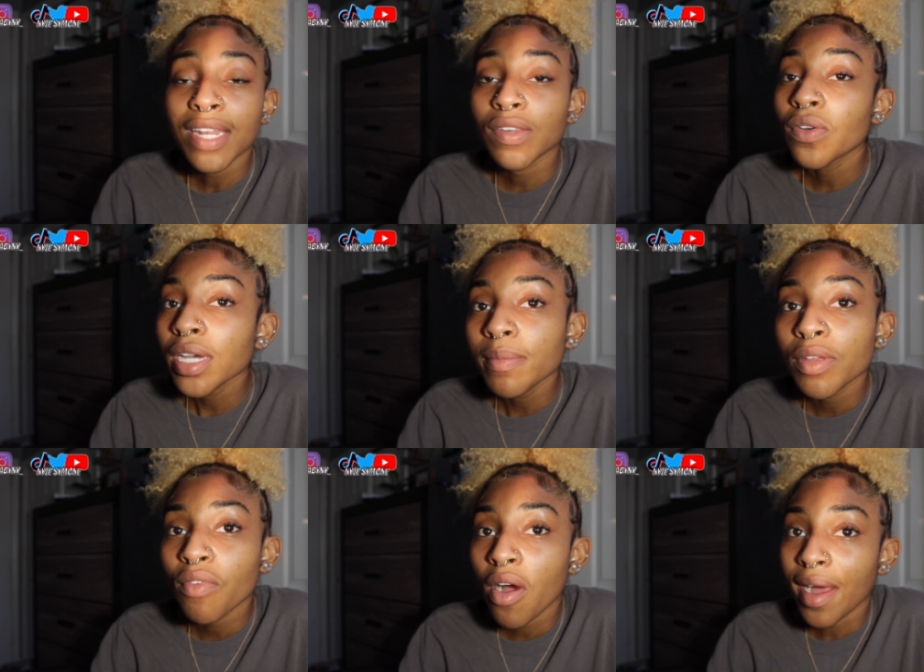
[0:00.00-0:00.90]
And don't get me
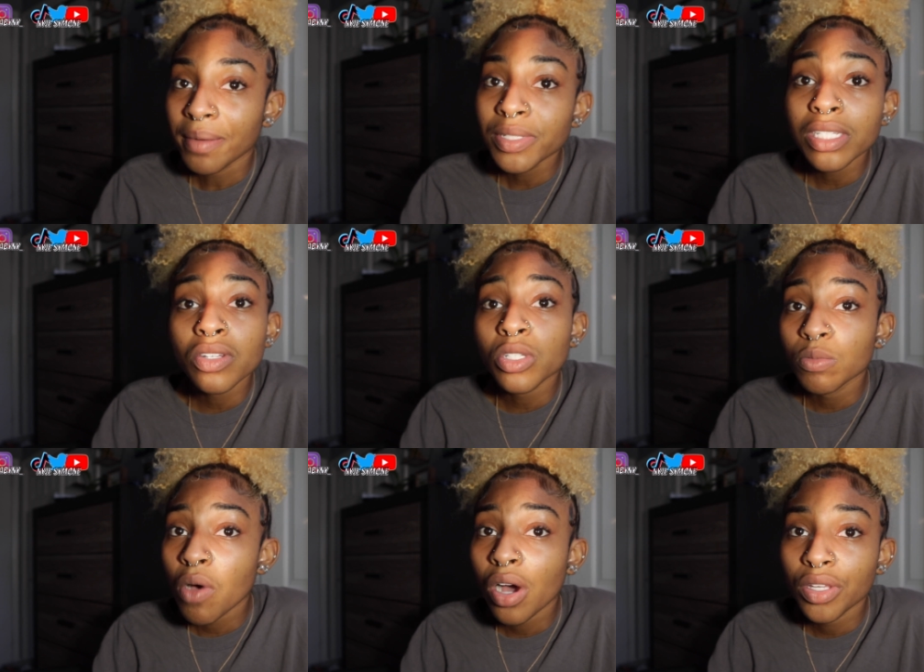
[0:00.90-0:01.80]
wrong, I'm still a
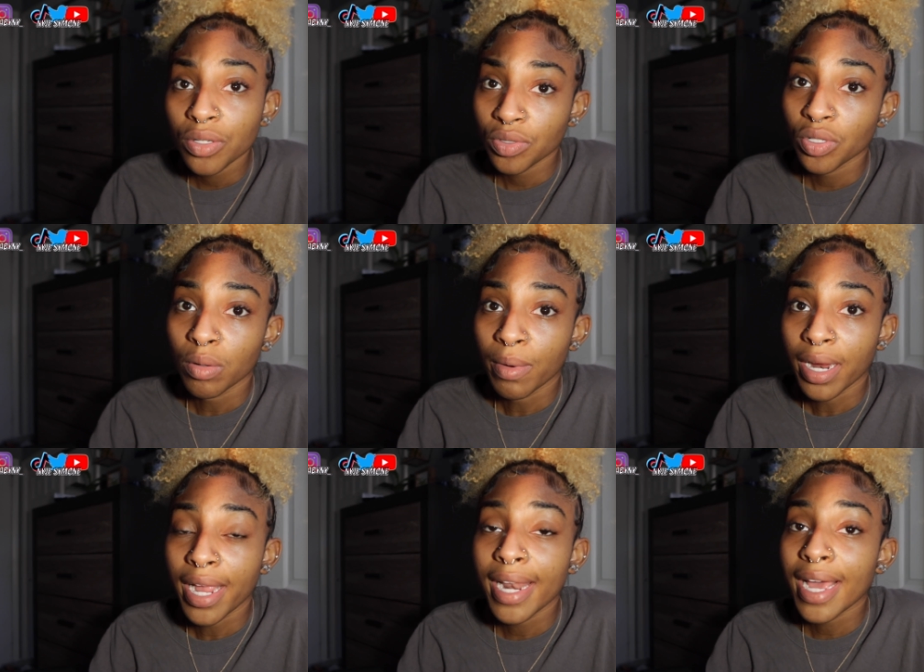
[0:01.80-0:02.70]
small
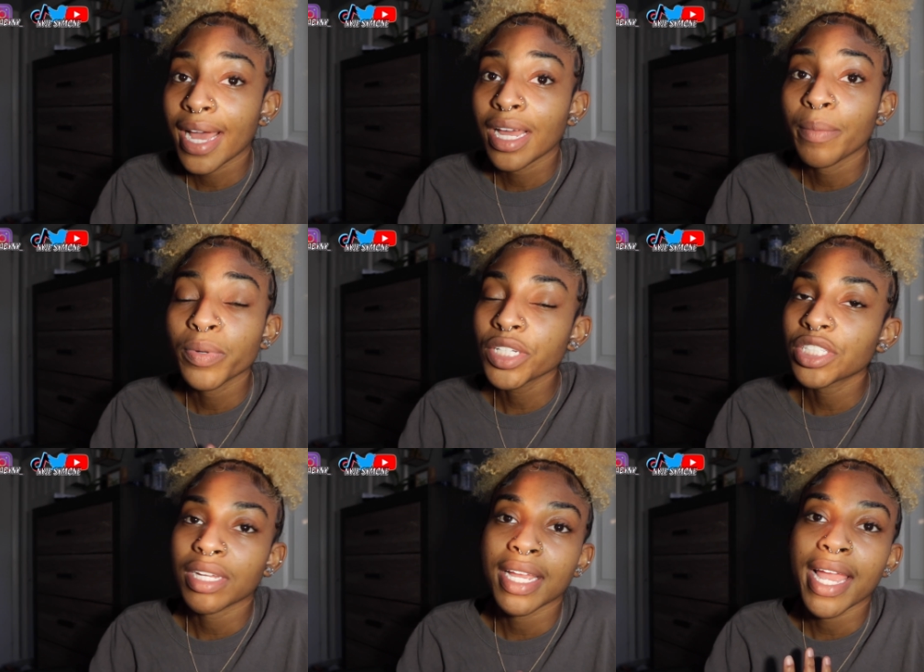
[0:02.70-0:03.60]
YouTuber, and I
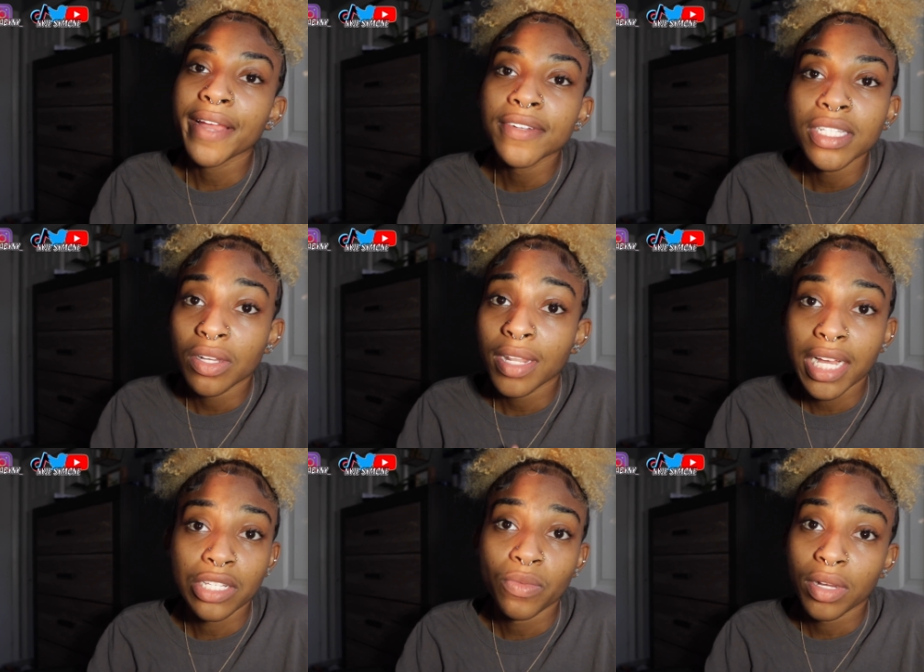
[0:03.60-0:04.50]
appreciate every single
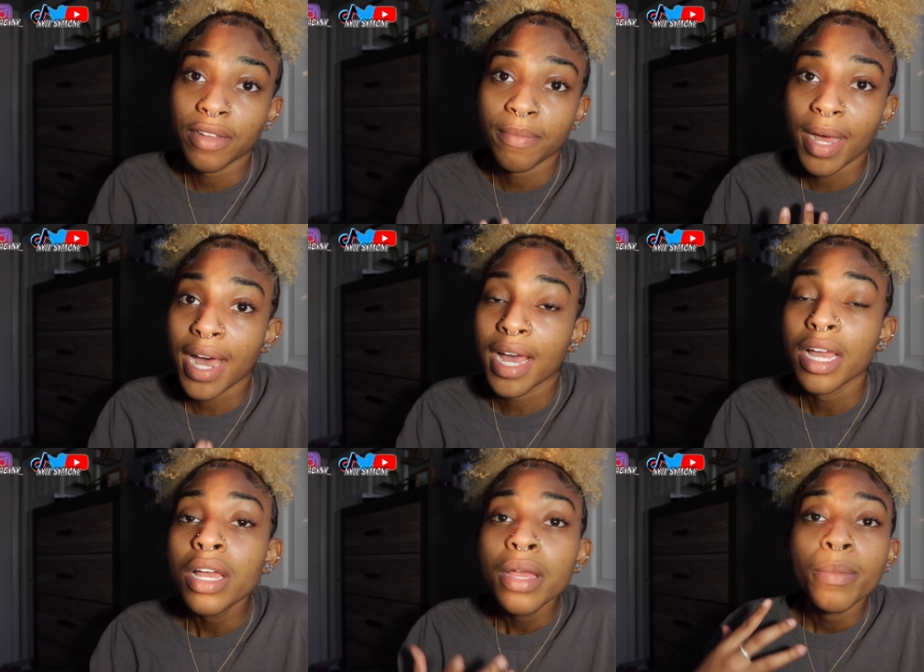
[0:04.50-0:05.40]
last one of my
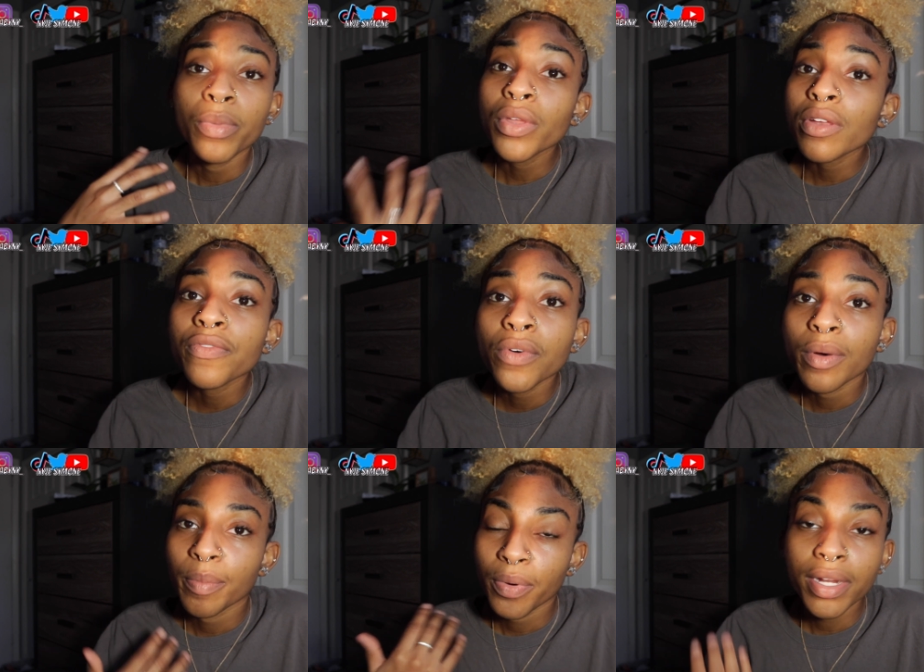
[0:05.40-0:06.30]

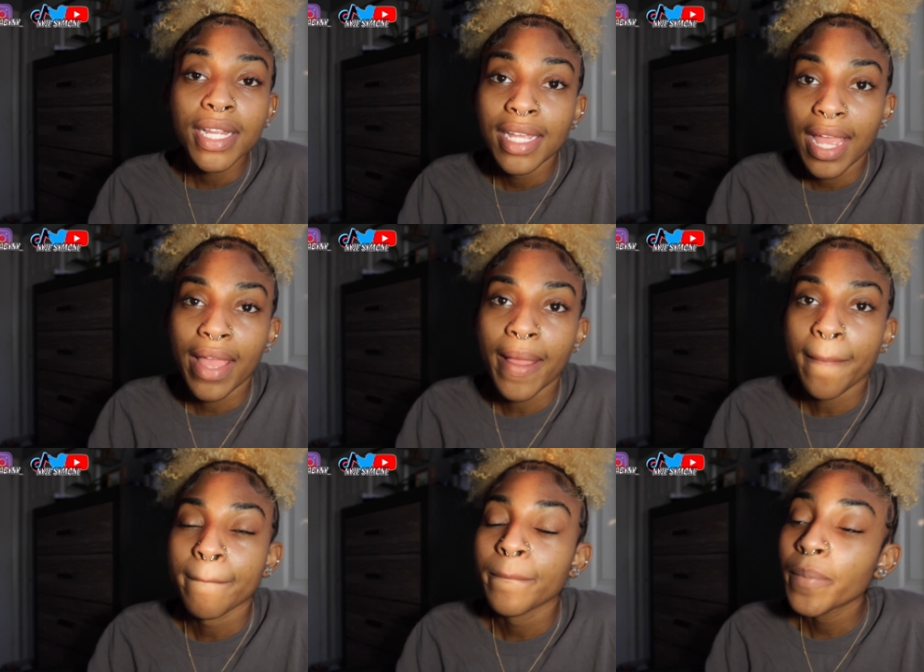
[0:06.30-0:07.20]
beautiful, pretty
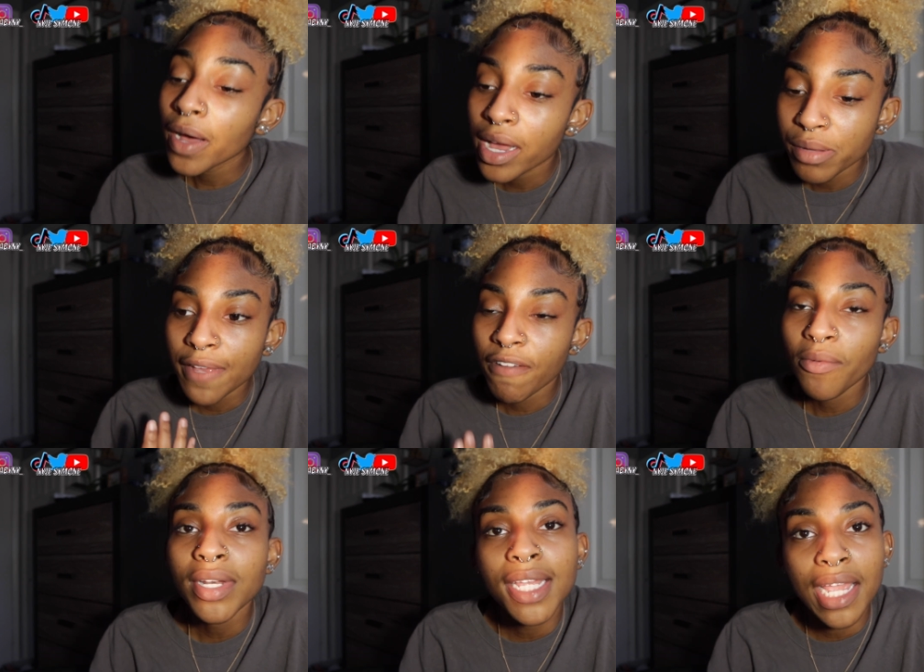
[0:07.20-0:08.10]
gang. But if I
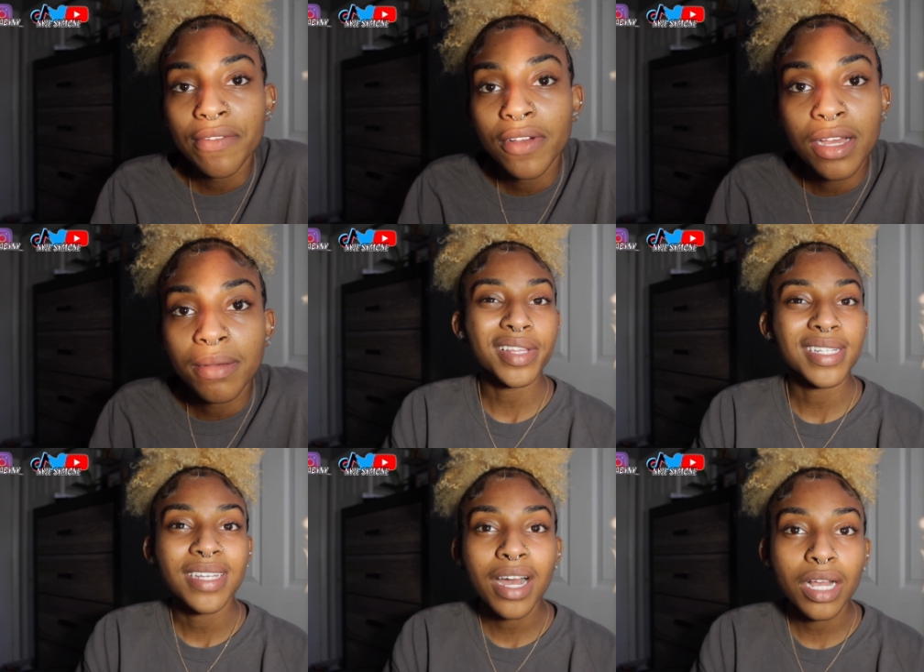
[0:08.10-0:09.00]
would have gave up, the
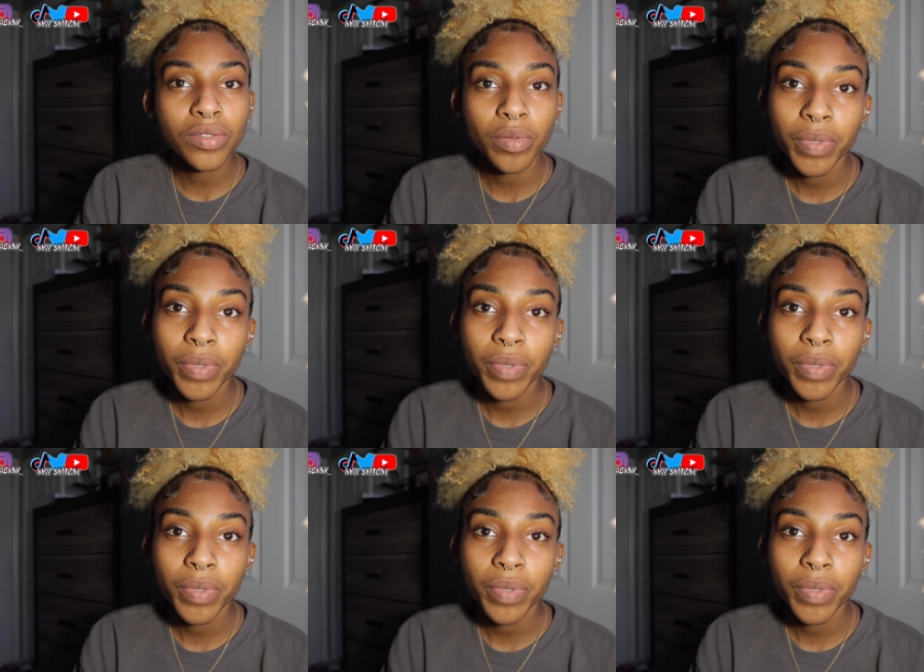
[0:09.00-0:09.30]
times when